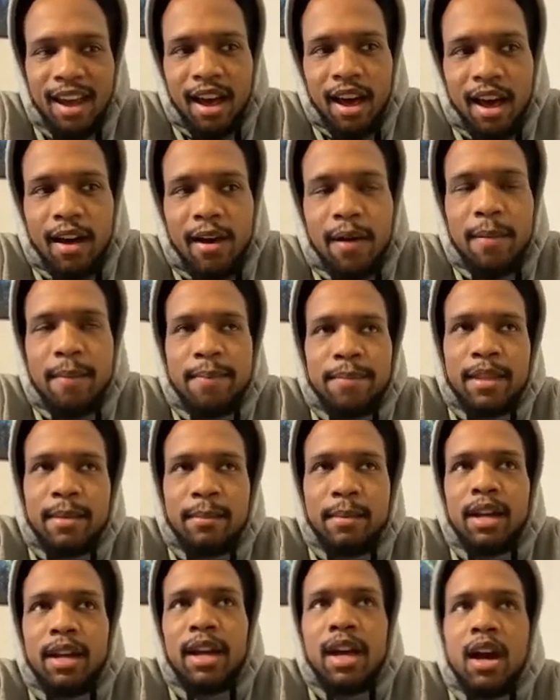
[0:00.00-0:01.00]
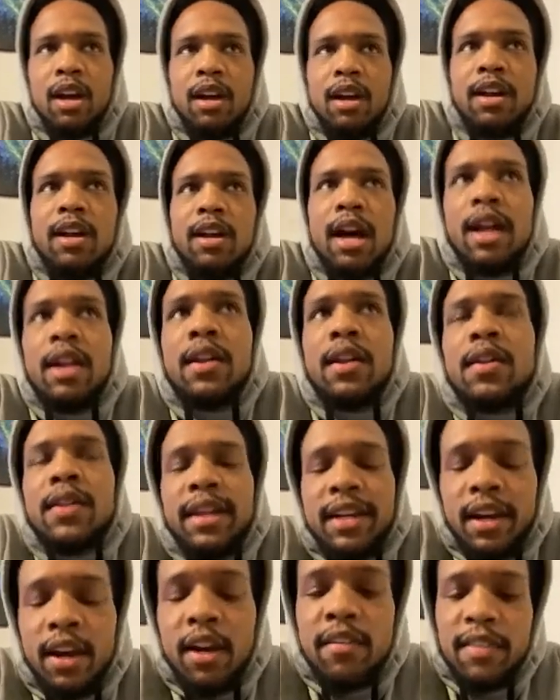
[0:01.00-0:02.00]
But I don't know.
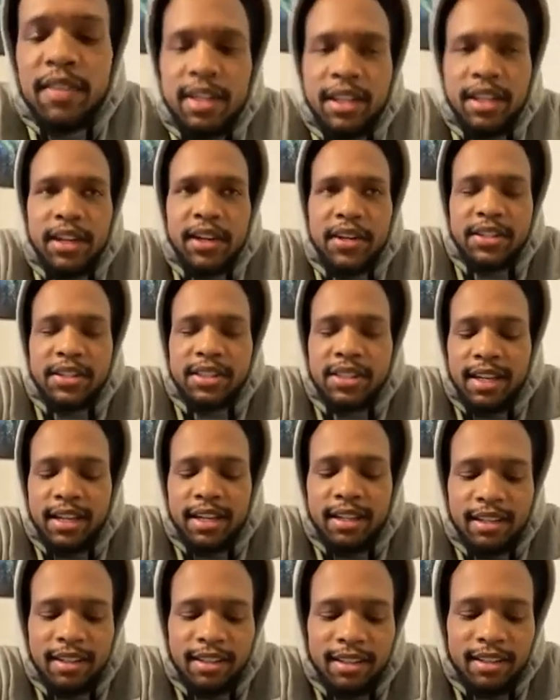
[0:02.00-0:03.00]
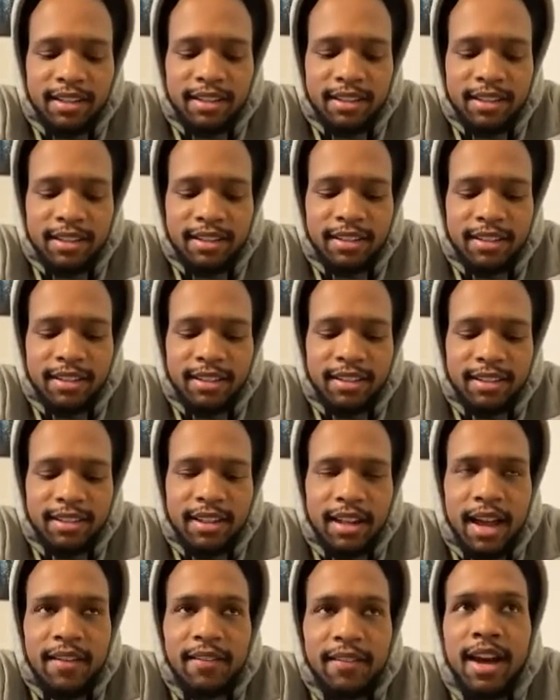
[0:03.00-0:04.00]
Like over the years, like
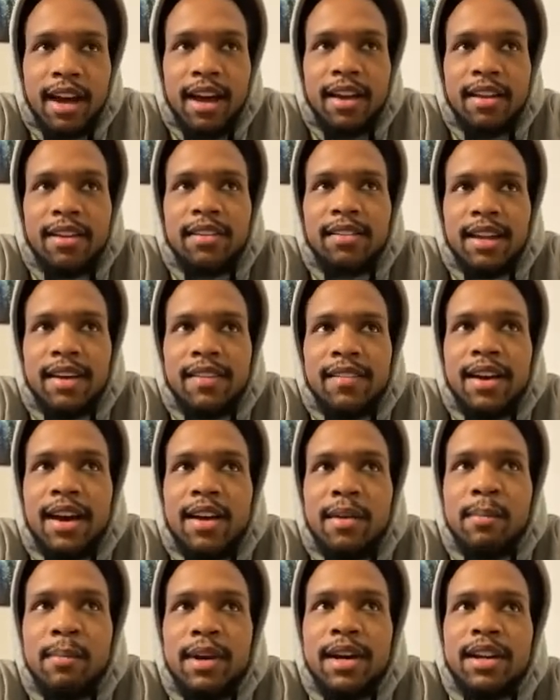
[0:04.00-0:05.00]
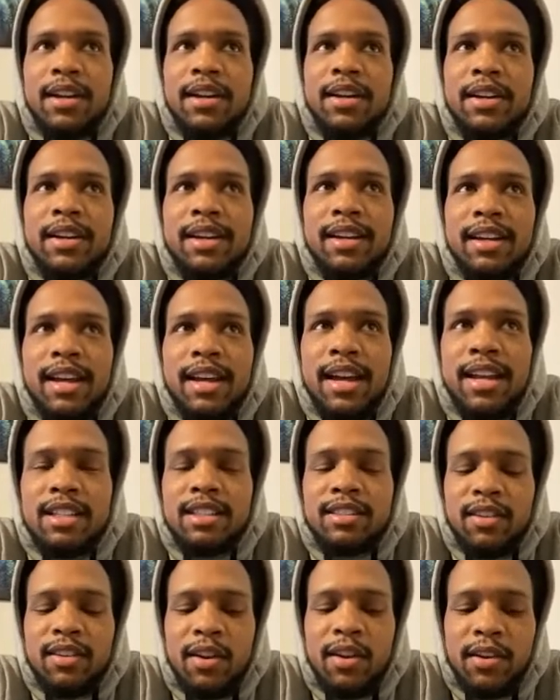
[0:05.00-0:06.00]
I've gotten better. And
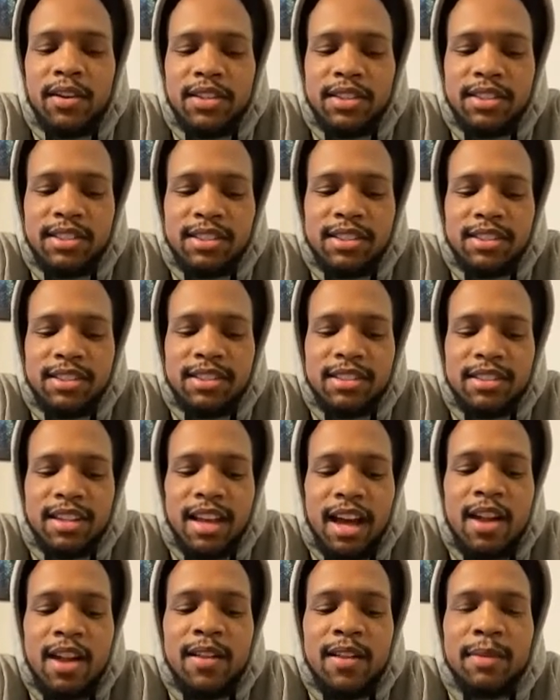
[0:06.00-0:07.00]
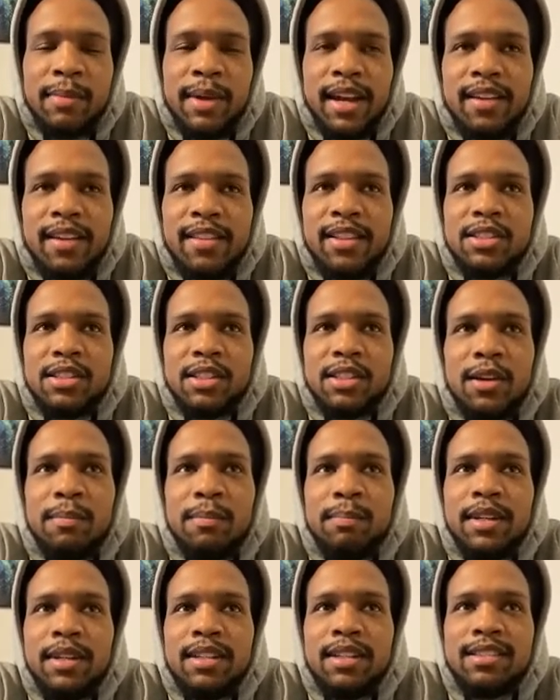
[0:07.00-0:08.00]
as far as I don't like making the
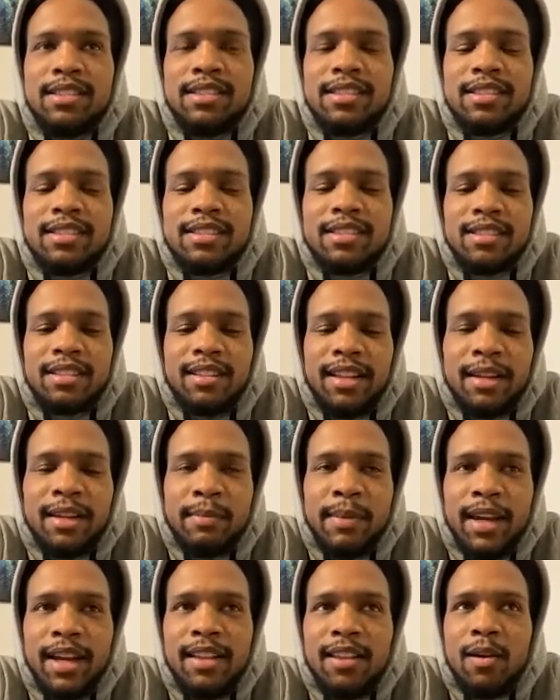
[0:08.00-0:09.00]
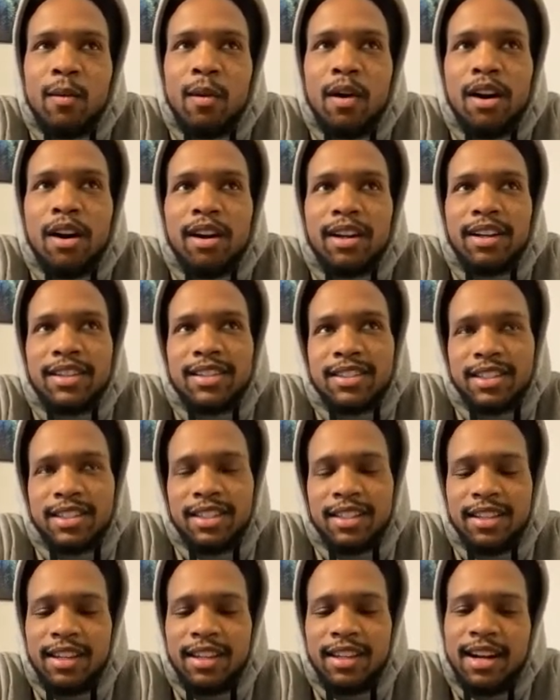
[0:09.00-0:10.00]
jump, it's like making the walk
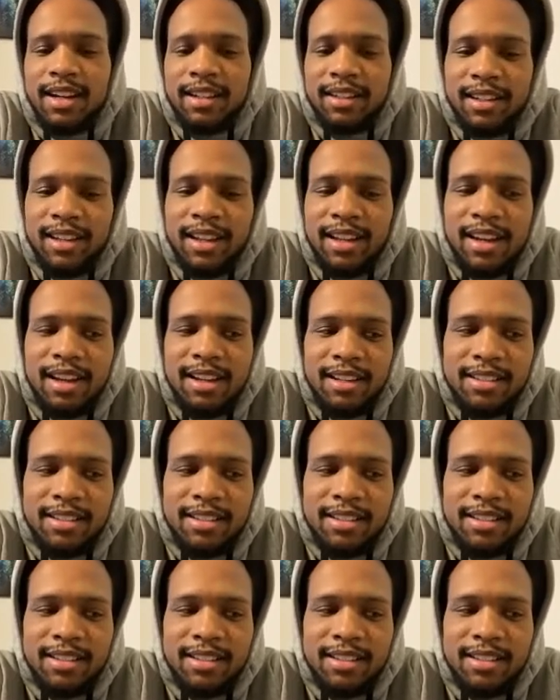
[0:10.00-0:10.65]
to the octagon.